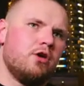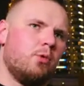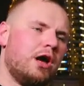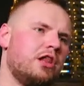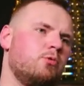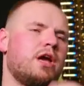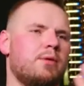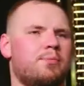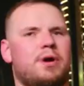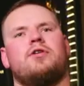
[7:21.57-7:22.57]
Well, if we
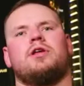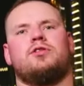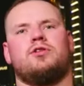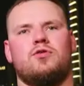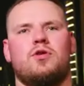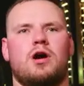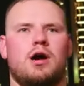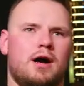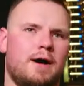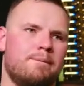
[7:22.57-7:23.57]
compare it to
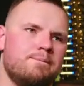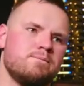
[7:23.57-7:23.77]
a